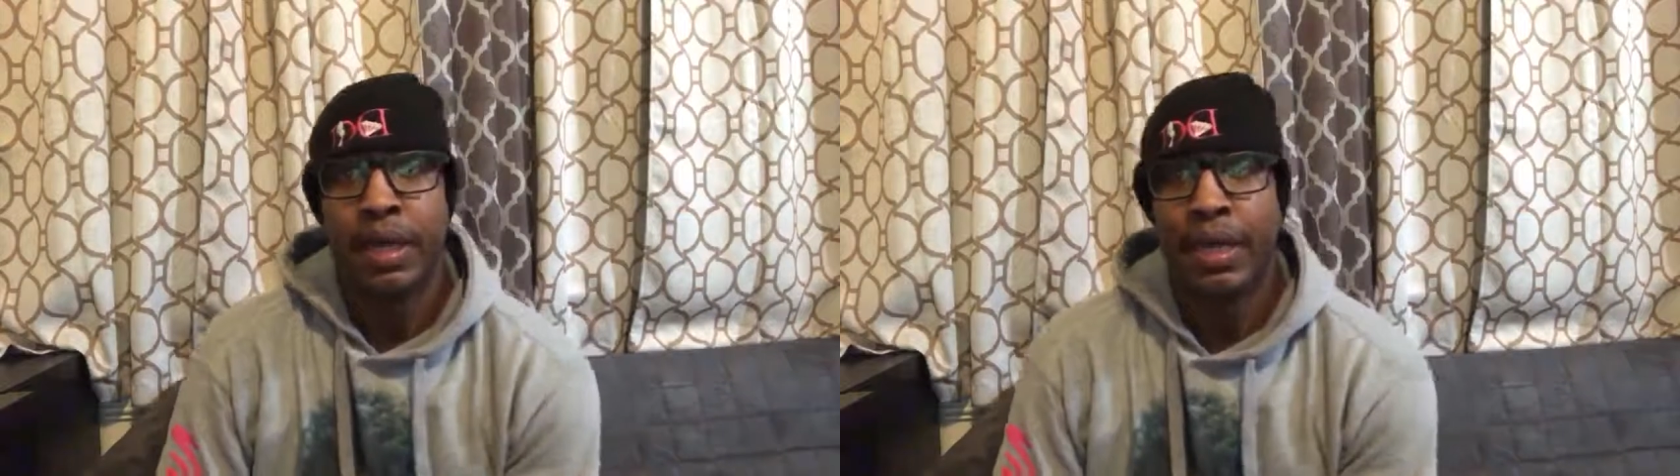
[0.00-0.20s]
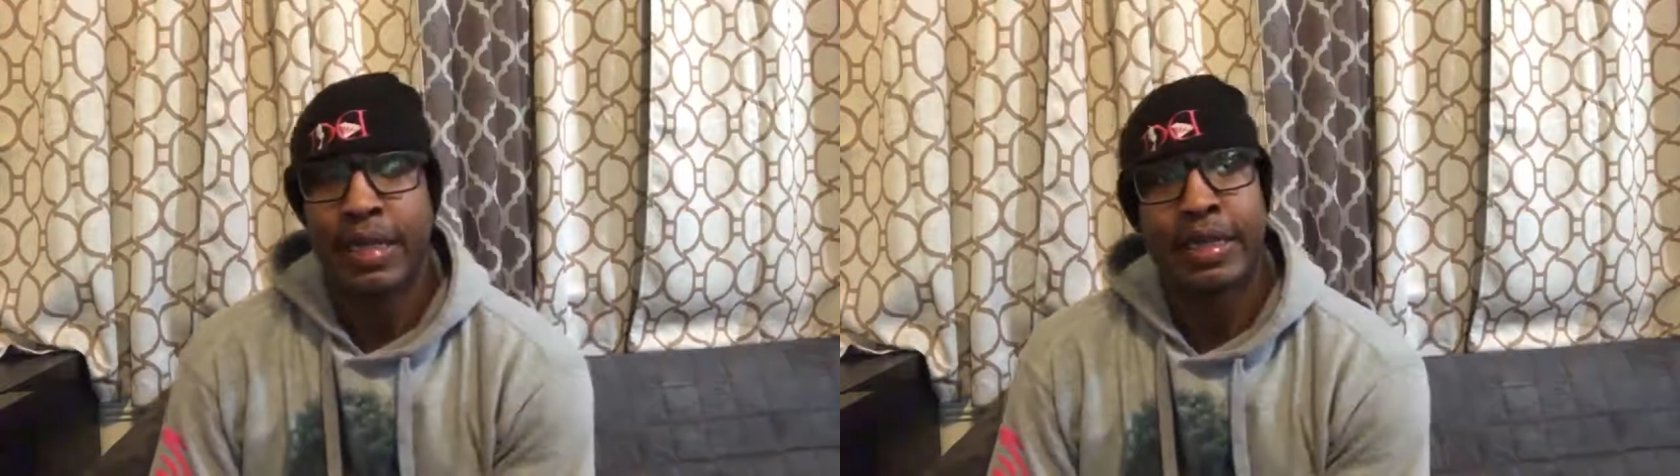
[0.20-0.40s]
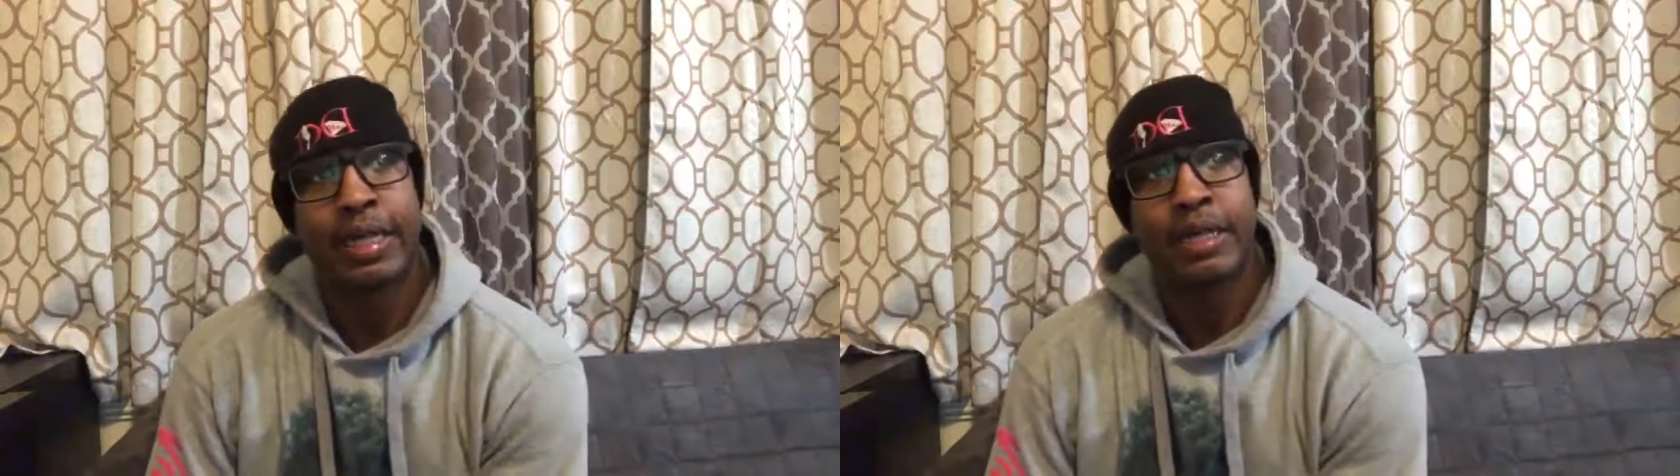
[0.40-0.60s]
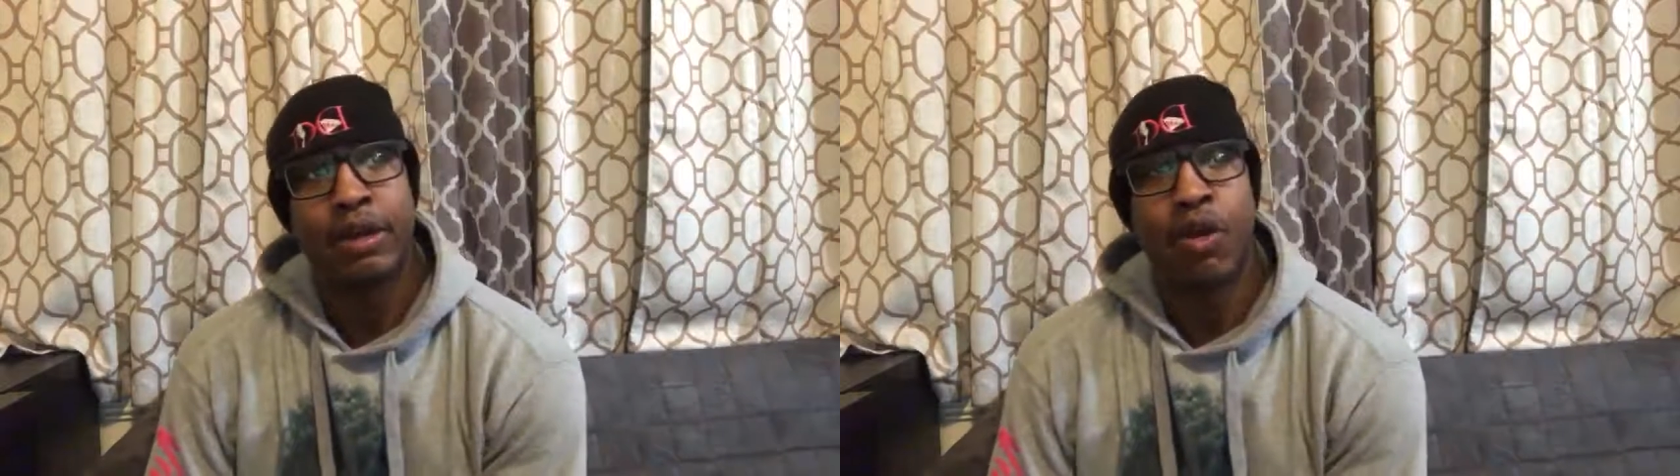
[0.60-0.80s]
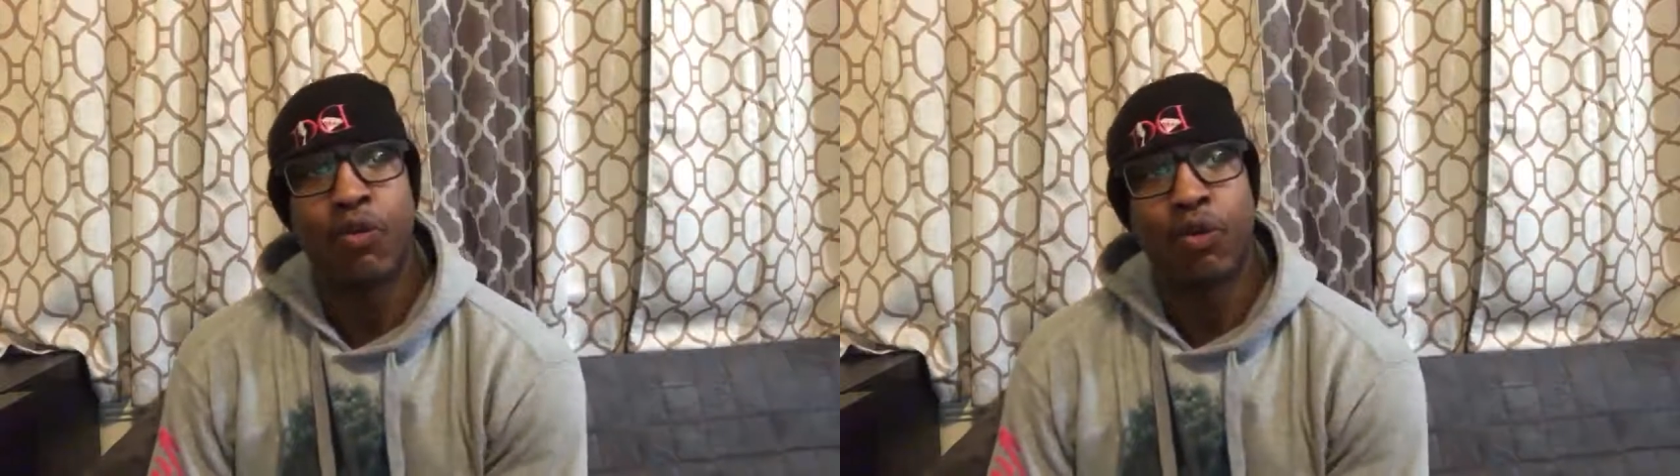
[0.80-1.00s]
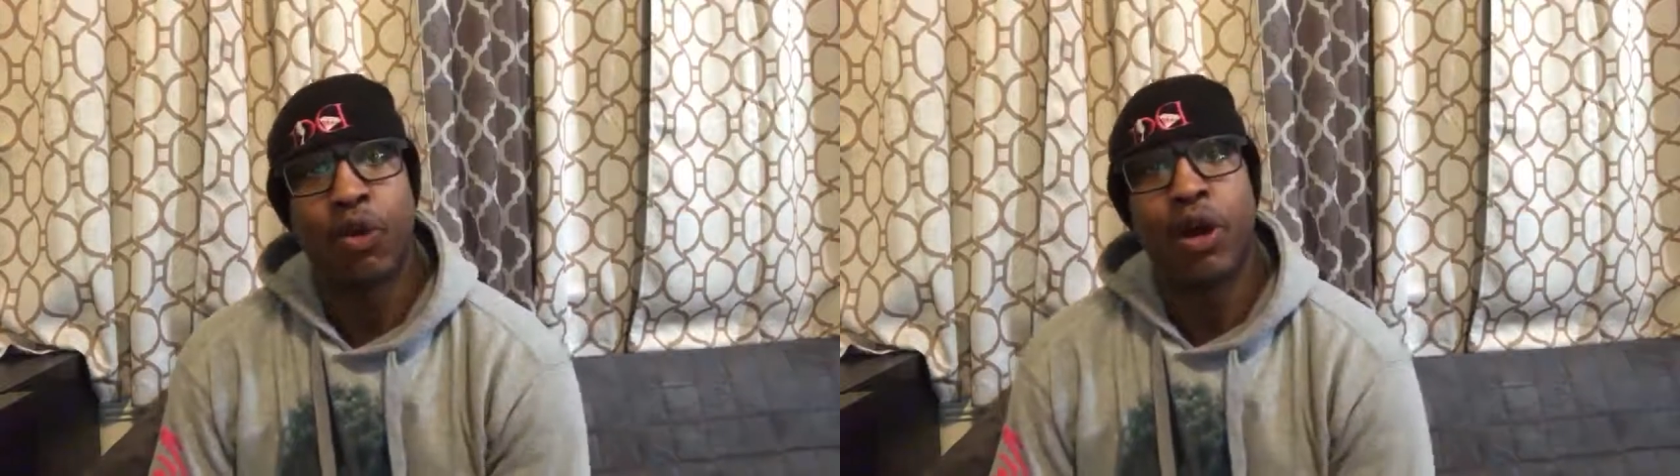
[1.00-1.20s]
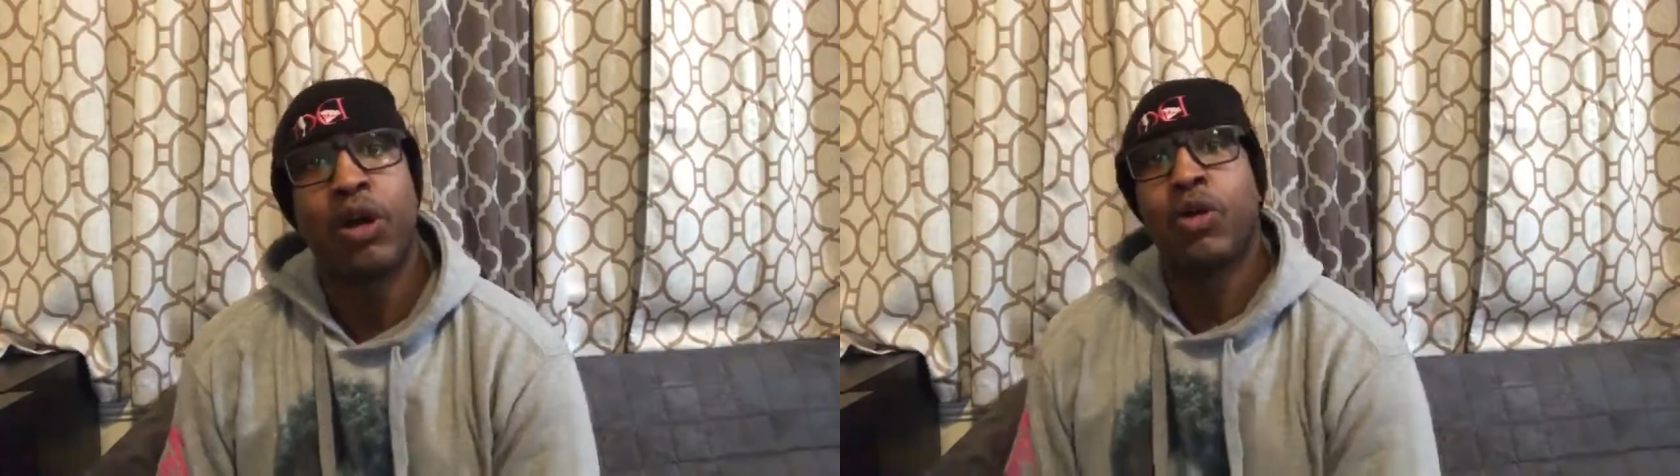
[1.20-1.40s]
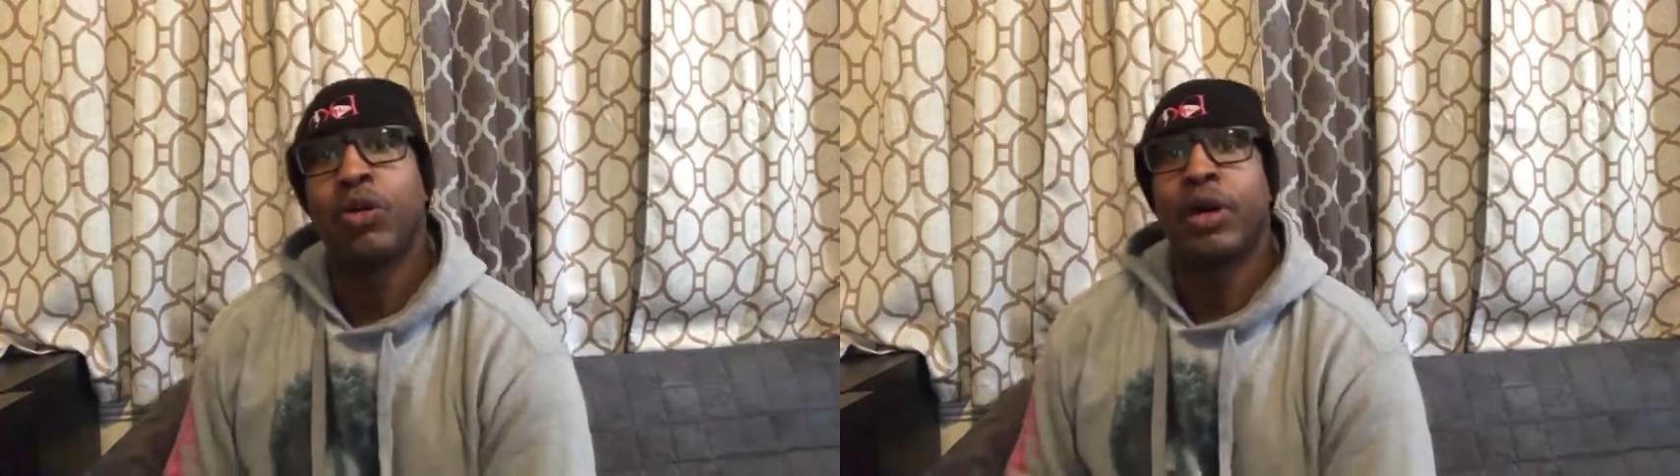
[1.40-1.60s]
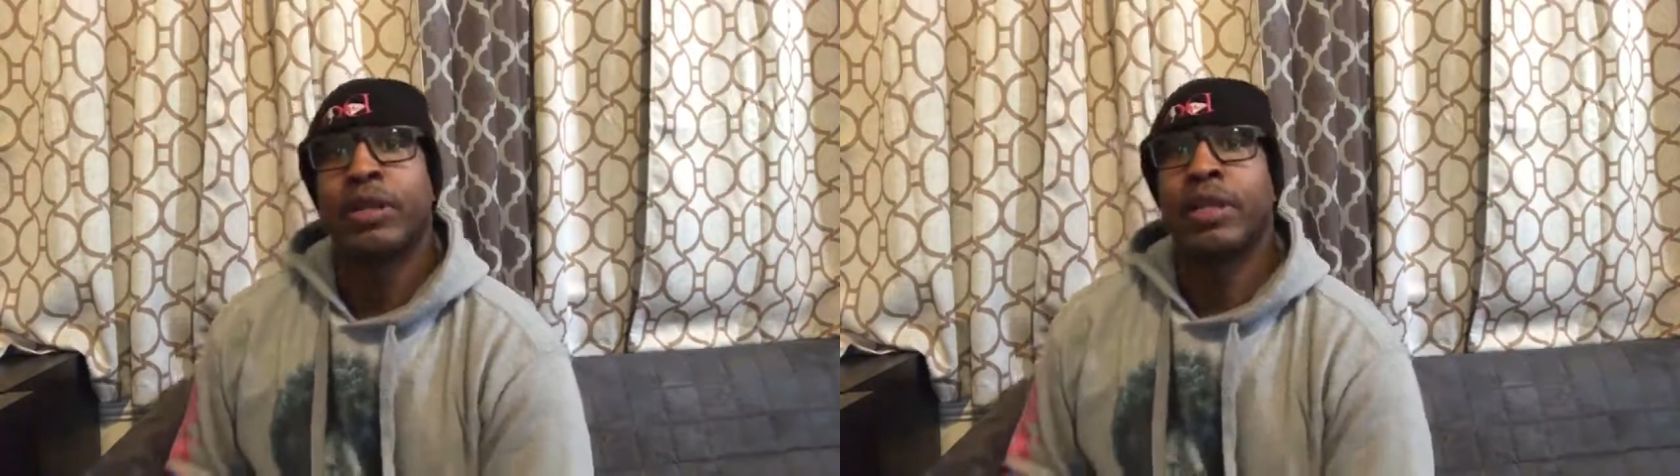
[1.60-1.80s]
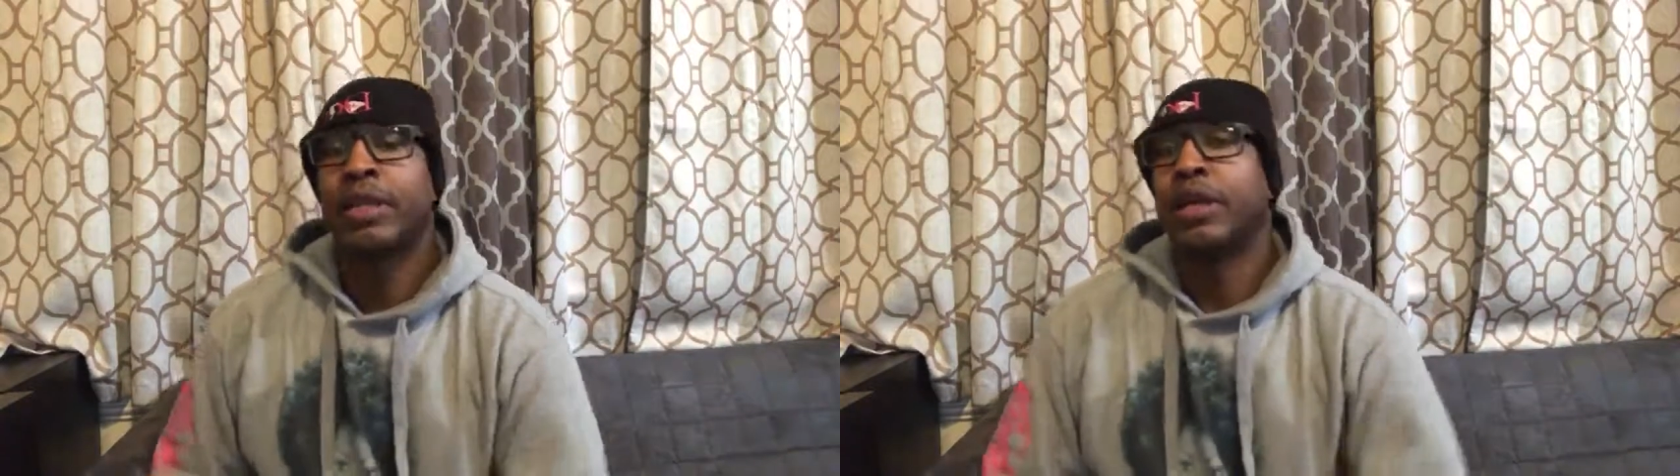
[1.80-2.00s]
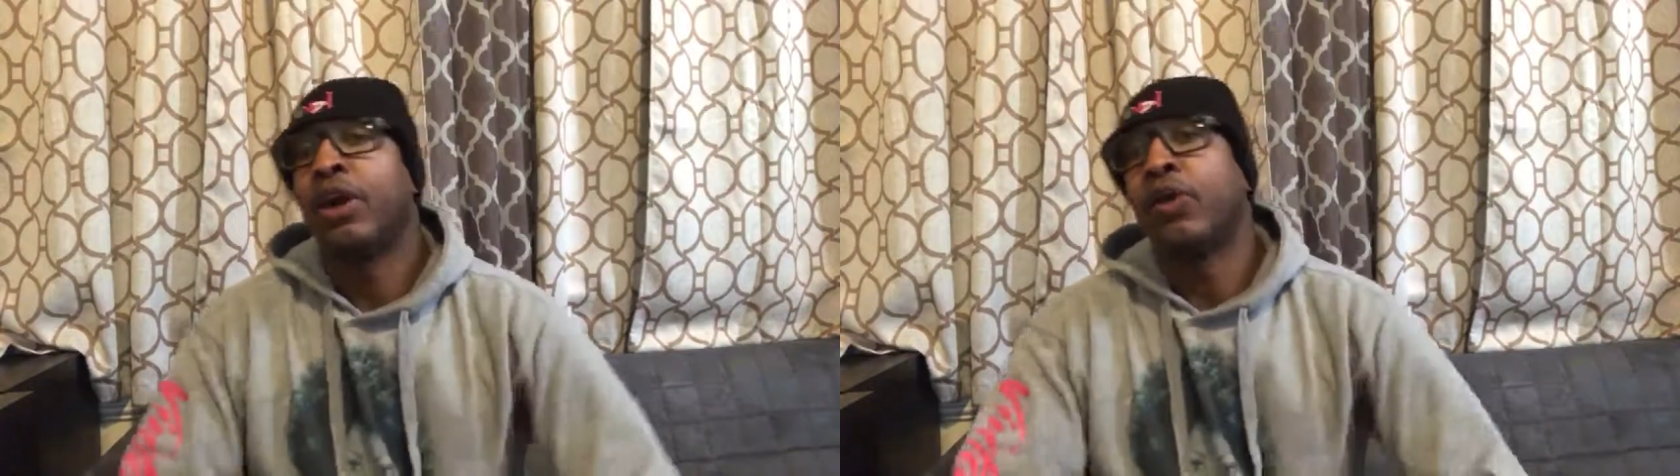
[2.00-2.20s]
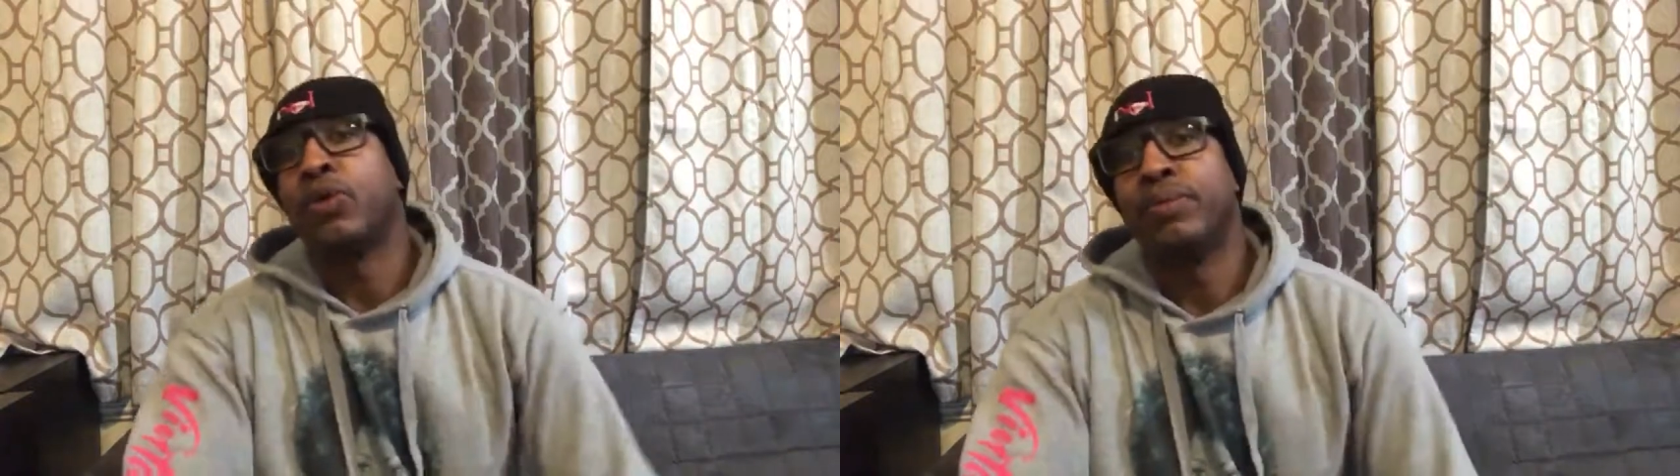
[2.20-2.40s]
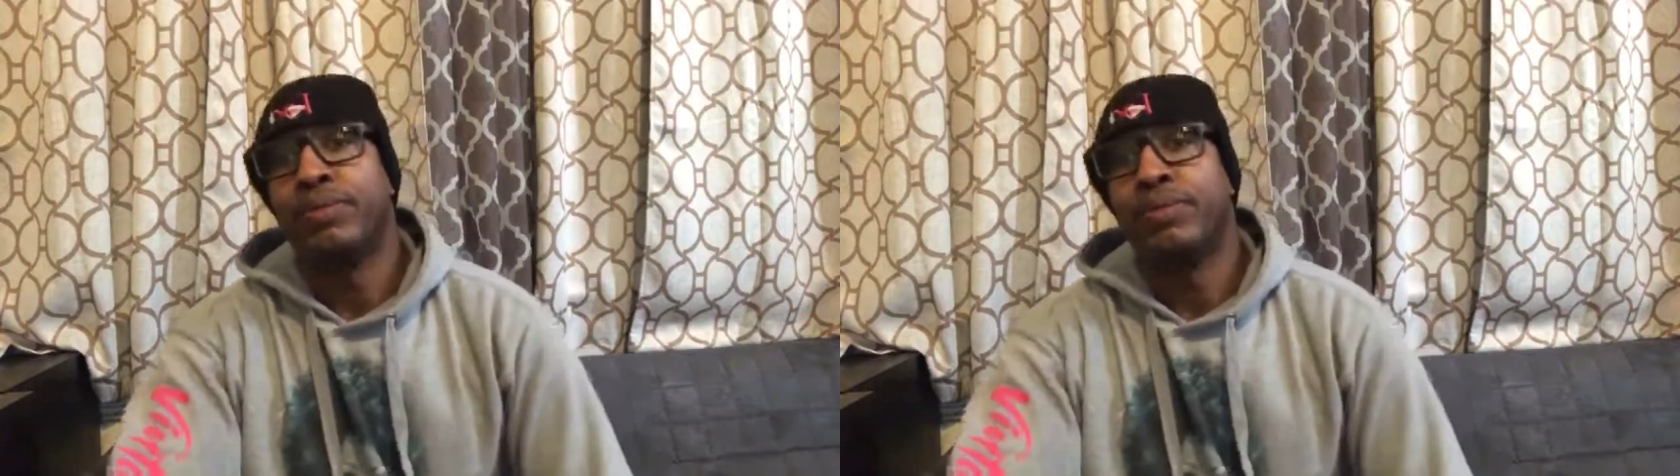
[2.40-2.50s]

and I think overall I think it hurt him.